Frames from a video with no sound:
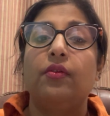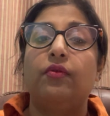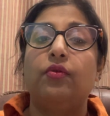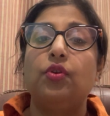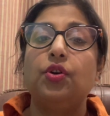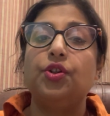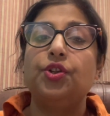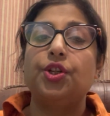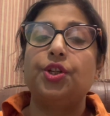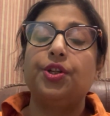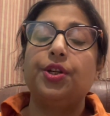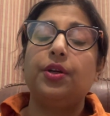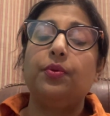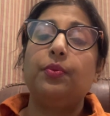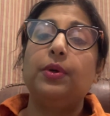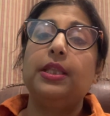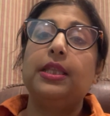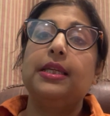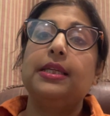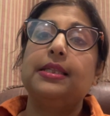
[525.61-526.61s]
For children
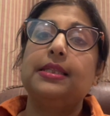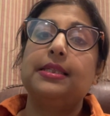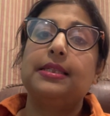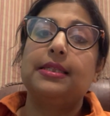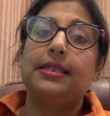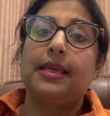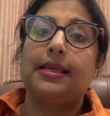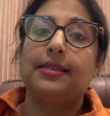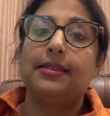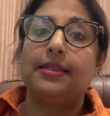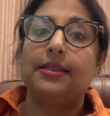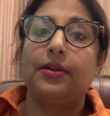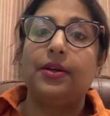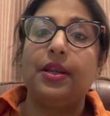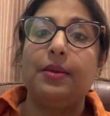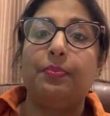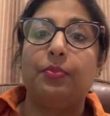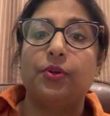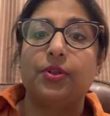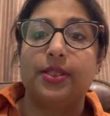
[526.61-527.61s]
with
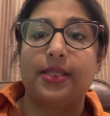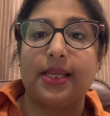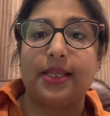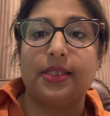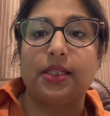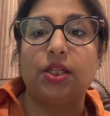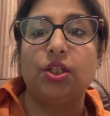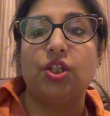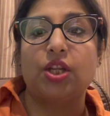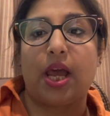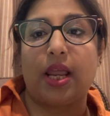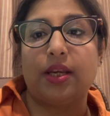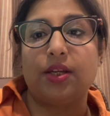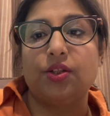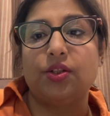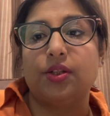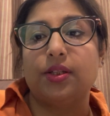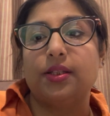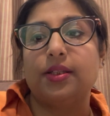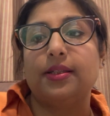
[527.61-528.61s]
sensory processing
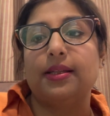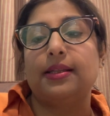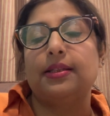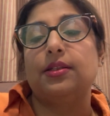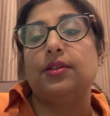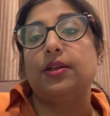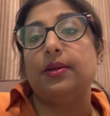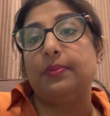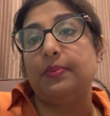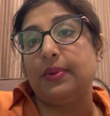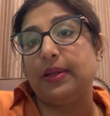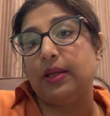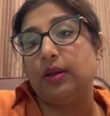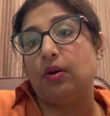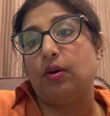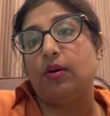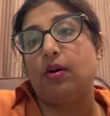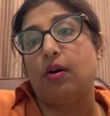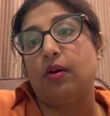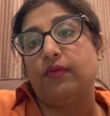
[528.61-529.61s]
challenges, sensory play
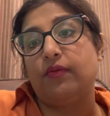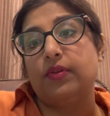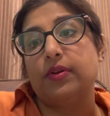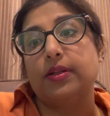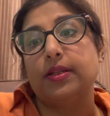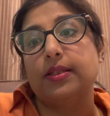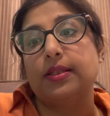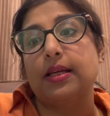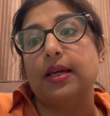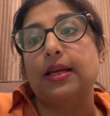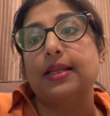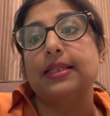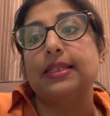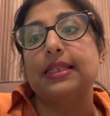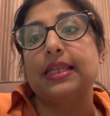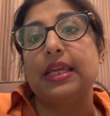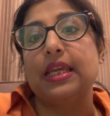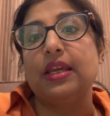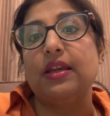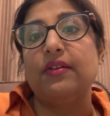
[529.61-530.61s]
offers a
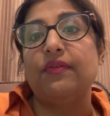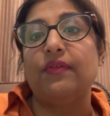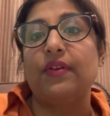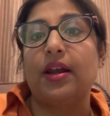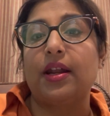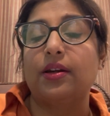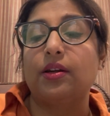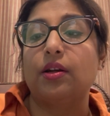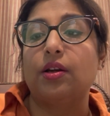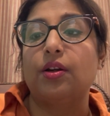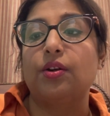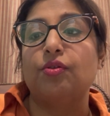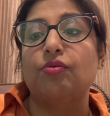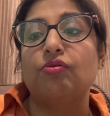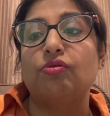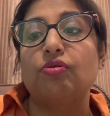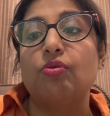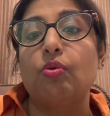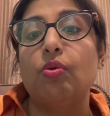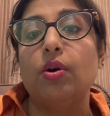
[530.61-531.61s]
safe and
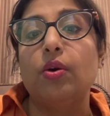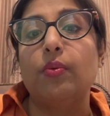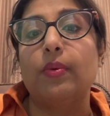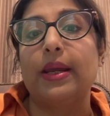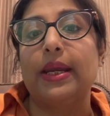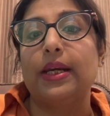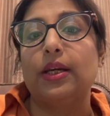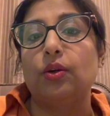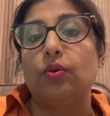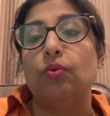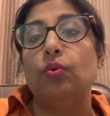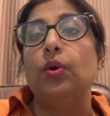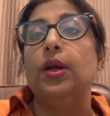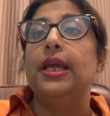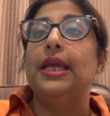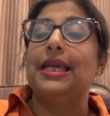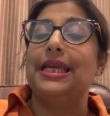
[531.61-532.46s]
controlled way to